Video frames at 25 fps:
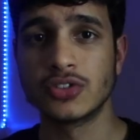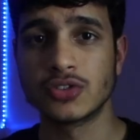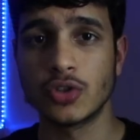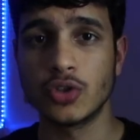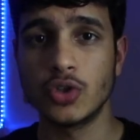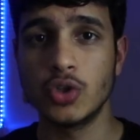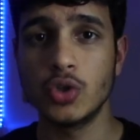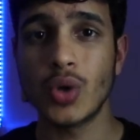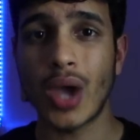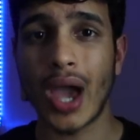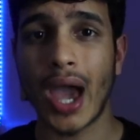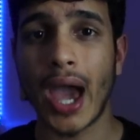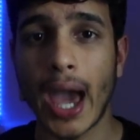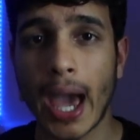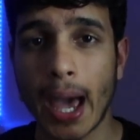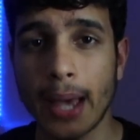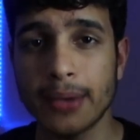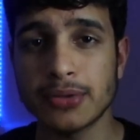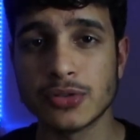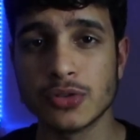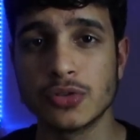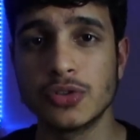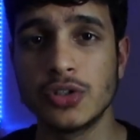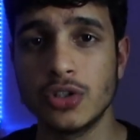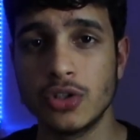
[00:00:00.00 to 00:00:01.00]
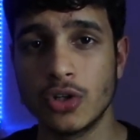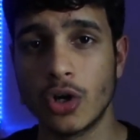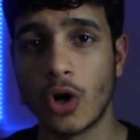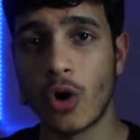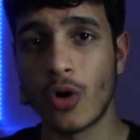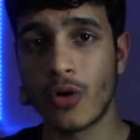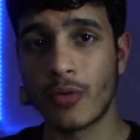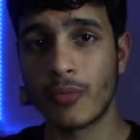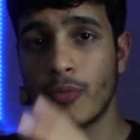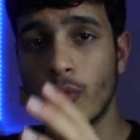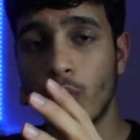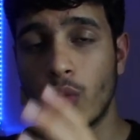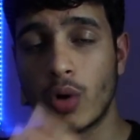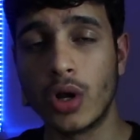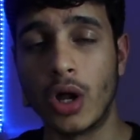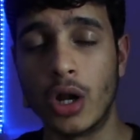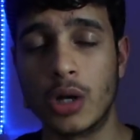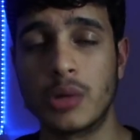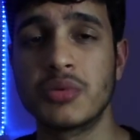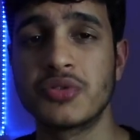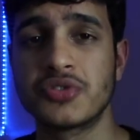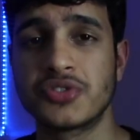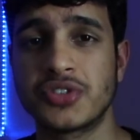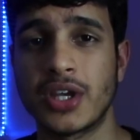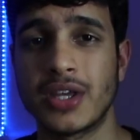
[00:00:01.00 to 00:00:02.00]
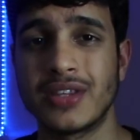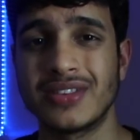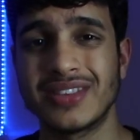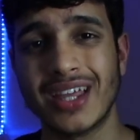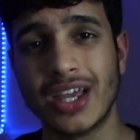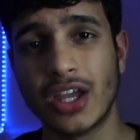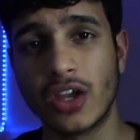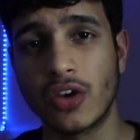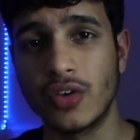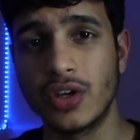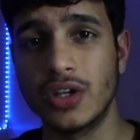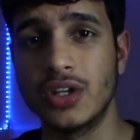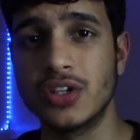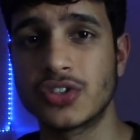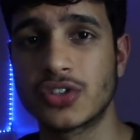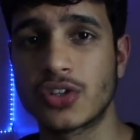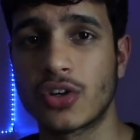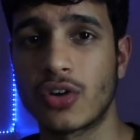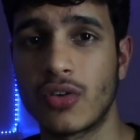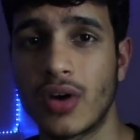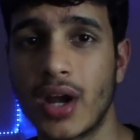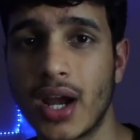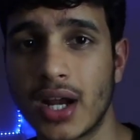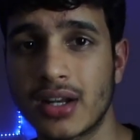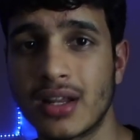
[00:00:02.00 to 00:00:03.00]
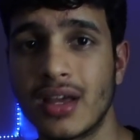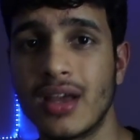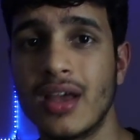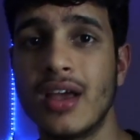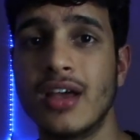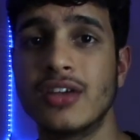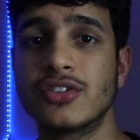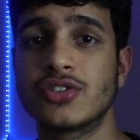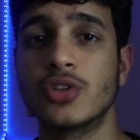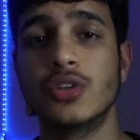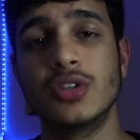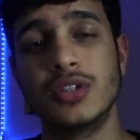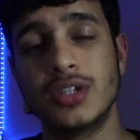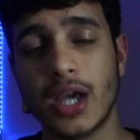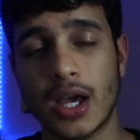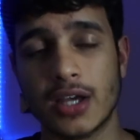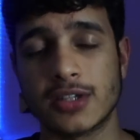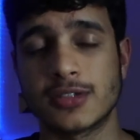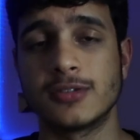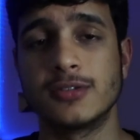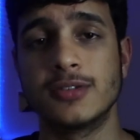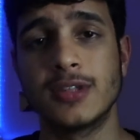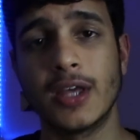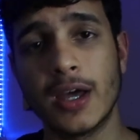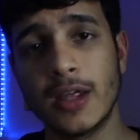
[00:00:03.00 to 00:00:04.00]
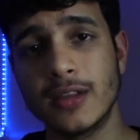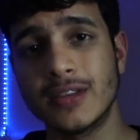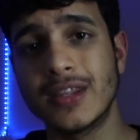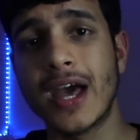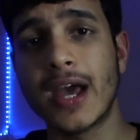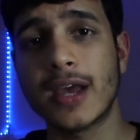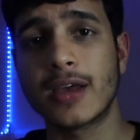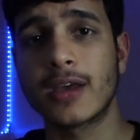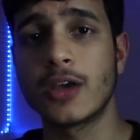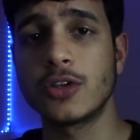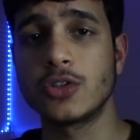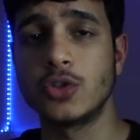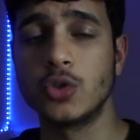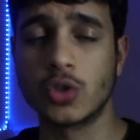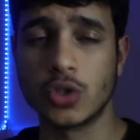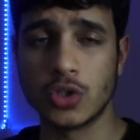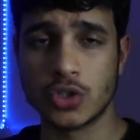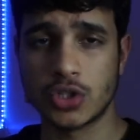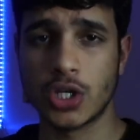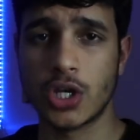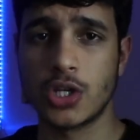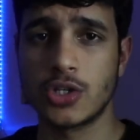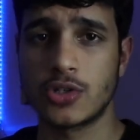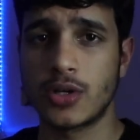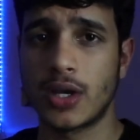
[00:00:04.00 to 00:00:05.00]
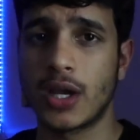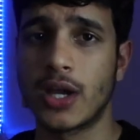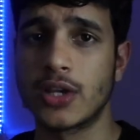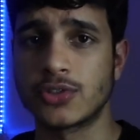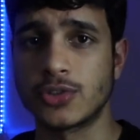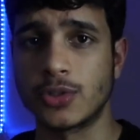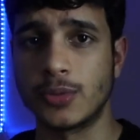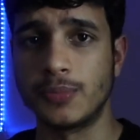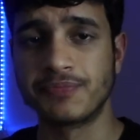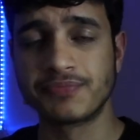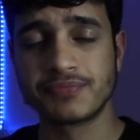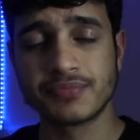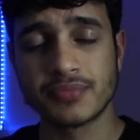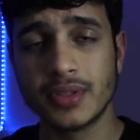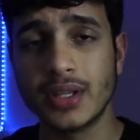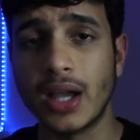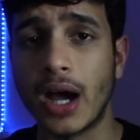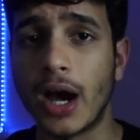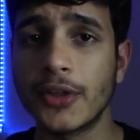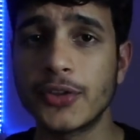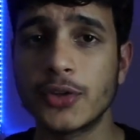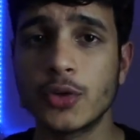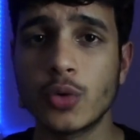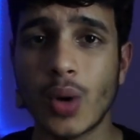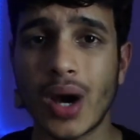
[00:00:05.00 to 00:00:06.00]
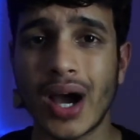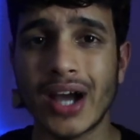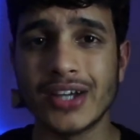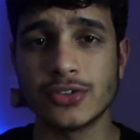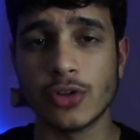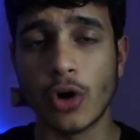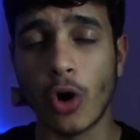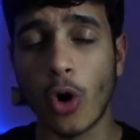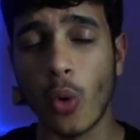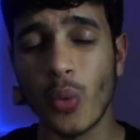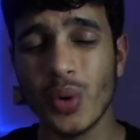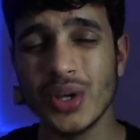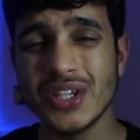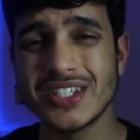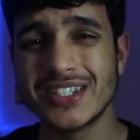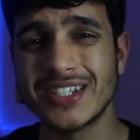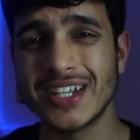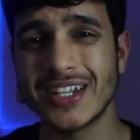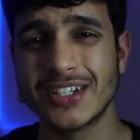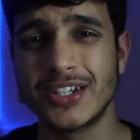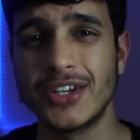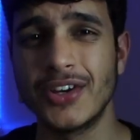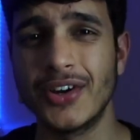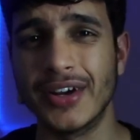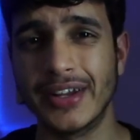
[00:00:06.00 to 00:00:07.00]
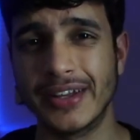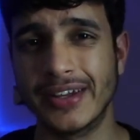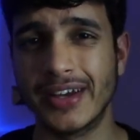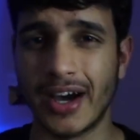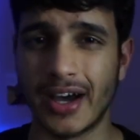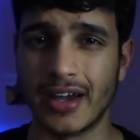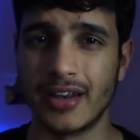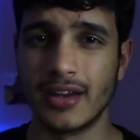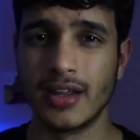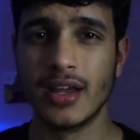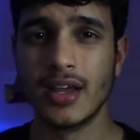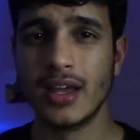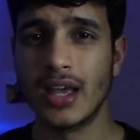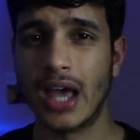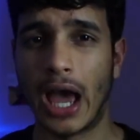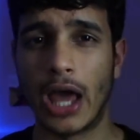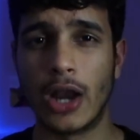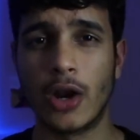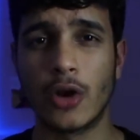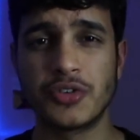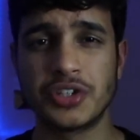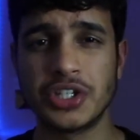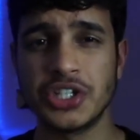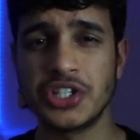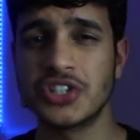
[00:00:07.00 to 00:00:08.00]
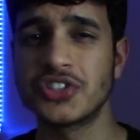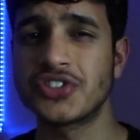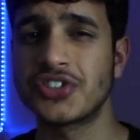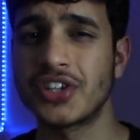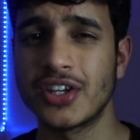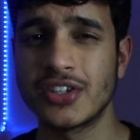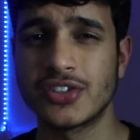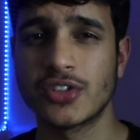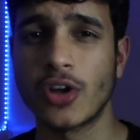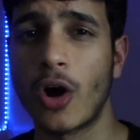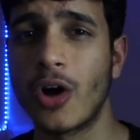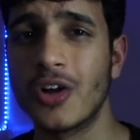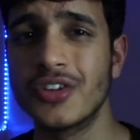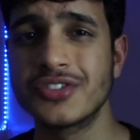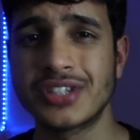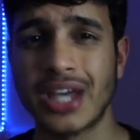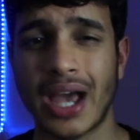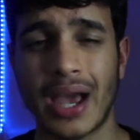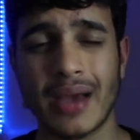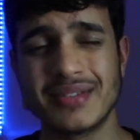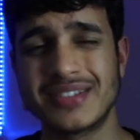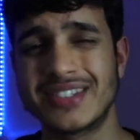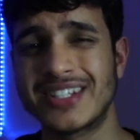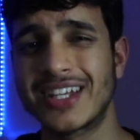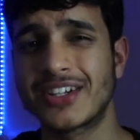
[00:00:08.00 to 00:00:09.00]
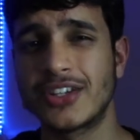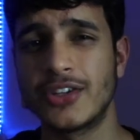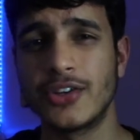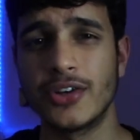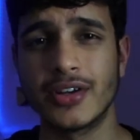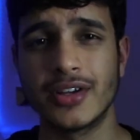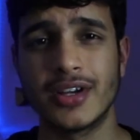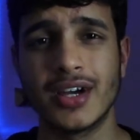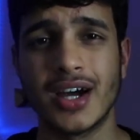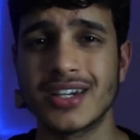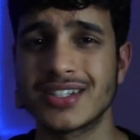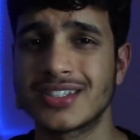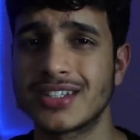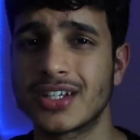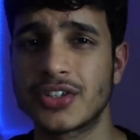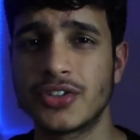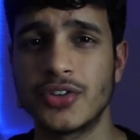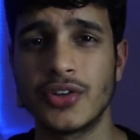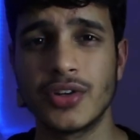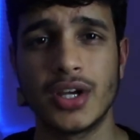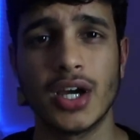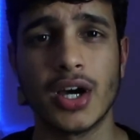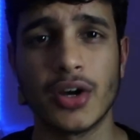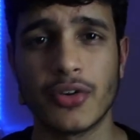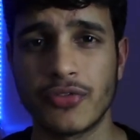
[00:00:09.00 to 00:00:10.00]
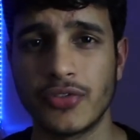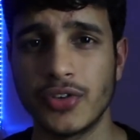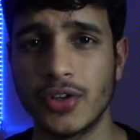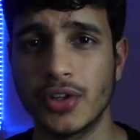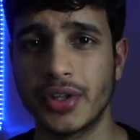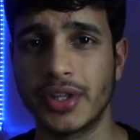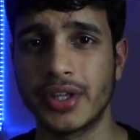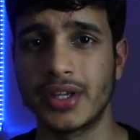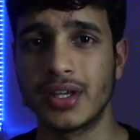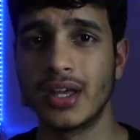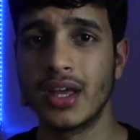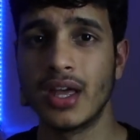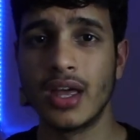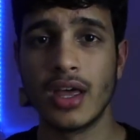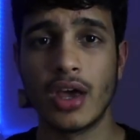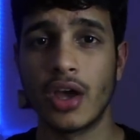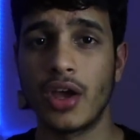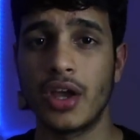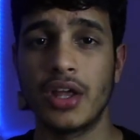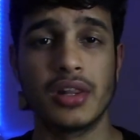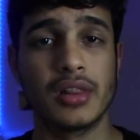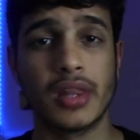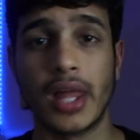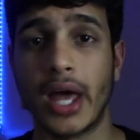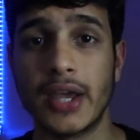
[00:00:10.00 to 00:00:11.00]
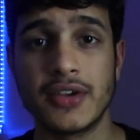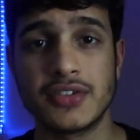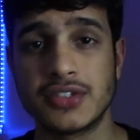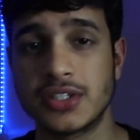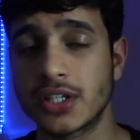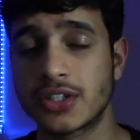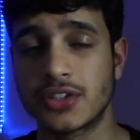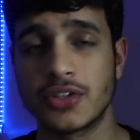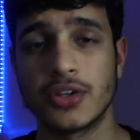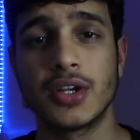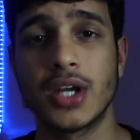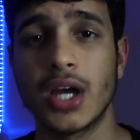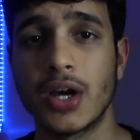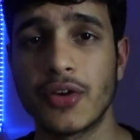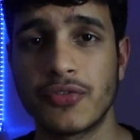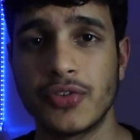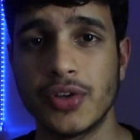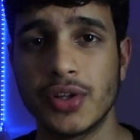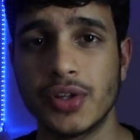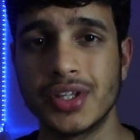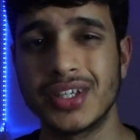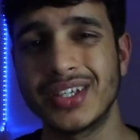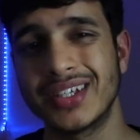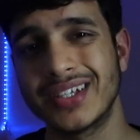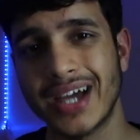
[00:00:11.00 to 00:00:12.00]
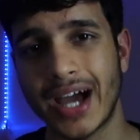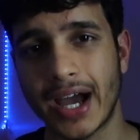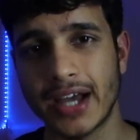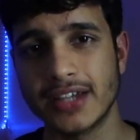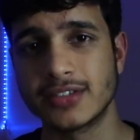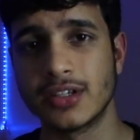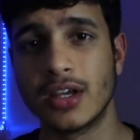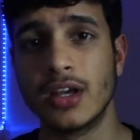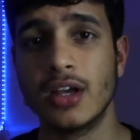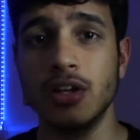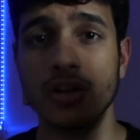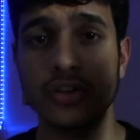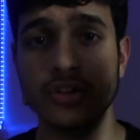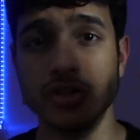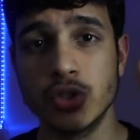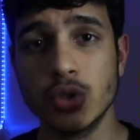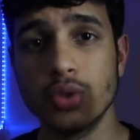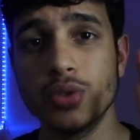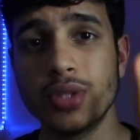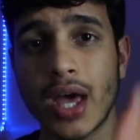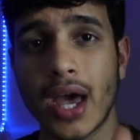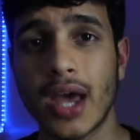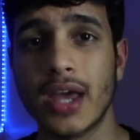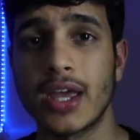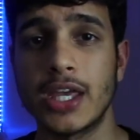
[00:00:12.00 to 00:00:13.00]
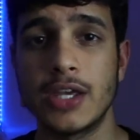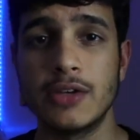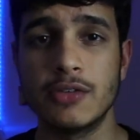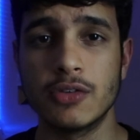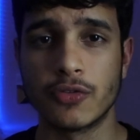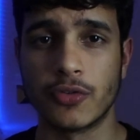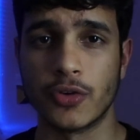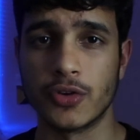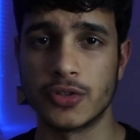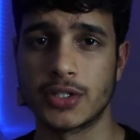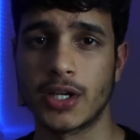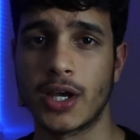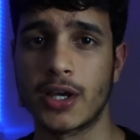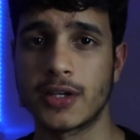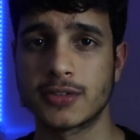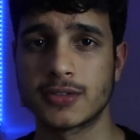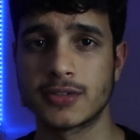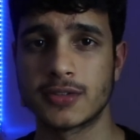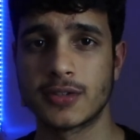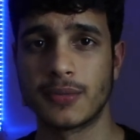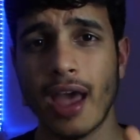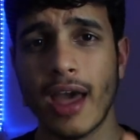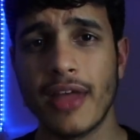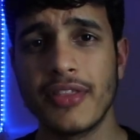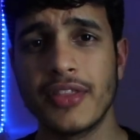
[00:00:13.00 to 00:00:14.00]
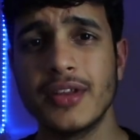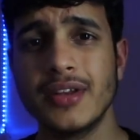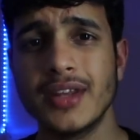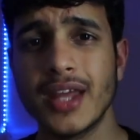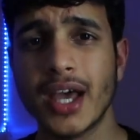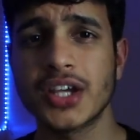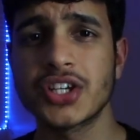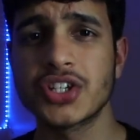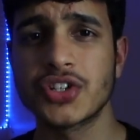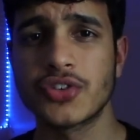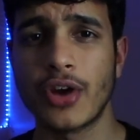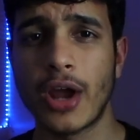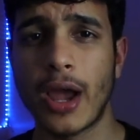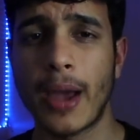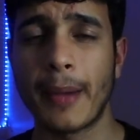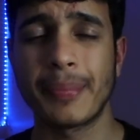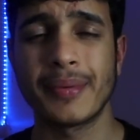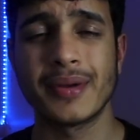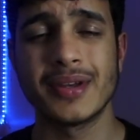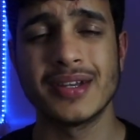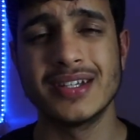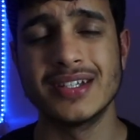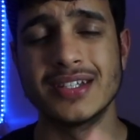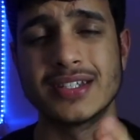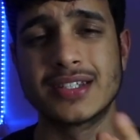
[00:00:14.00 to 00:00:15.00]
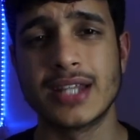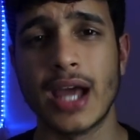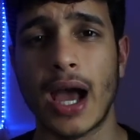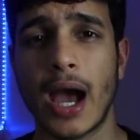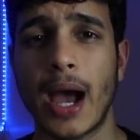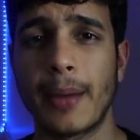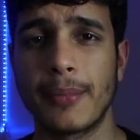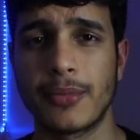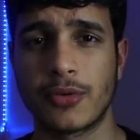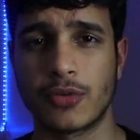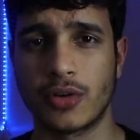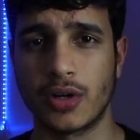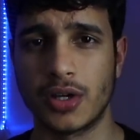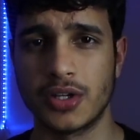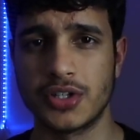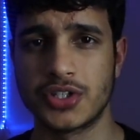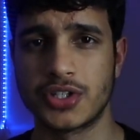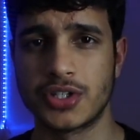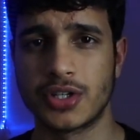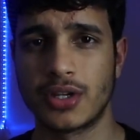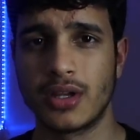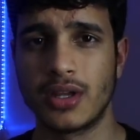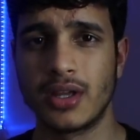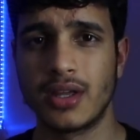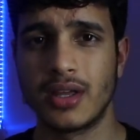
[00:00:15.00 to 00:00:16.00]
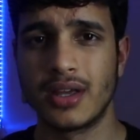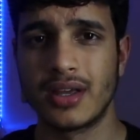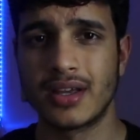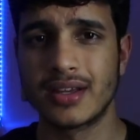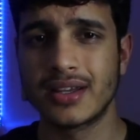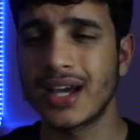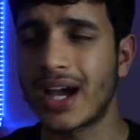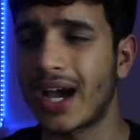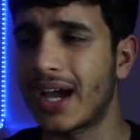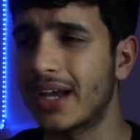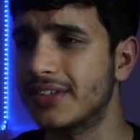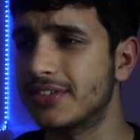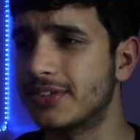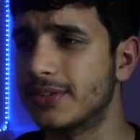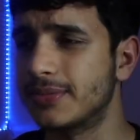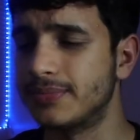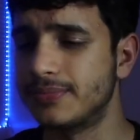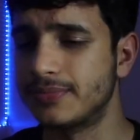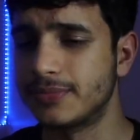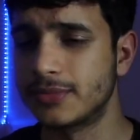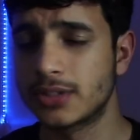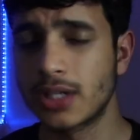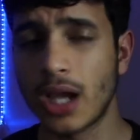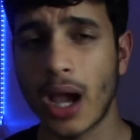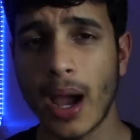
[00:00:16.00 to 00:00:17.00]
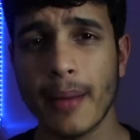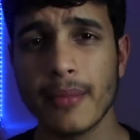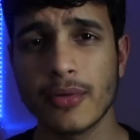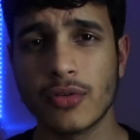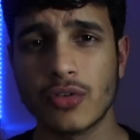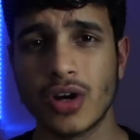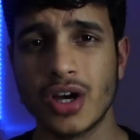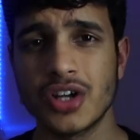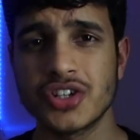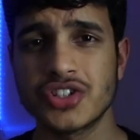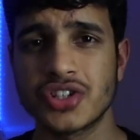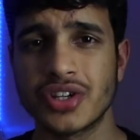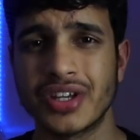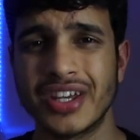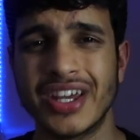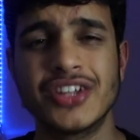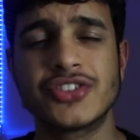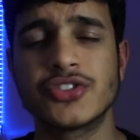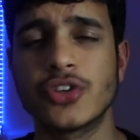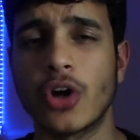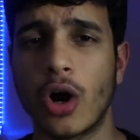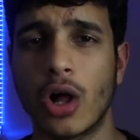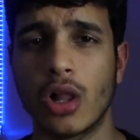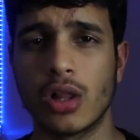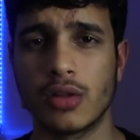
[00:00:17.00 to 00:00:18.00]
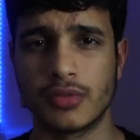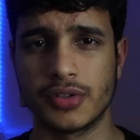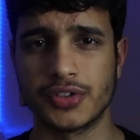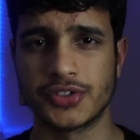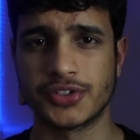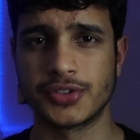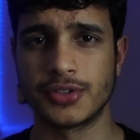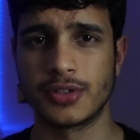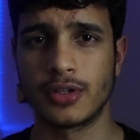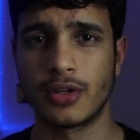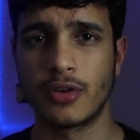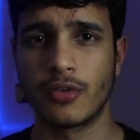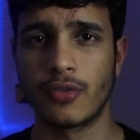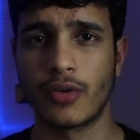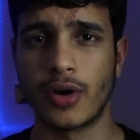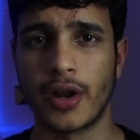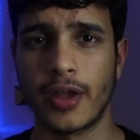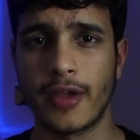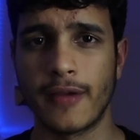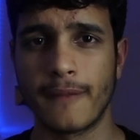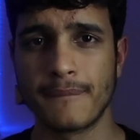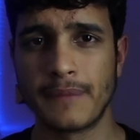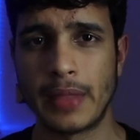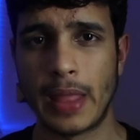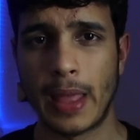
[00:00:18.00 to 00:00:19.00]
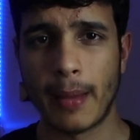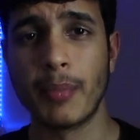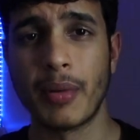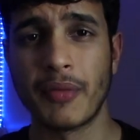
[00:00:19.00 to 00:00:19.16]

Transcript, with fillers: So you absolutely know 100% that green is correct. So yes, then in that case, you can change your answer. Otherwise, always stick to your gut. I know teachers say this all the time, stick to your gut, stick to your gut feeling. In life, stick to your gut feeling. Guys, do that even for tests. And the next trap is time crunch. Guys, time crunch hits all of us, right?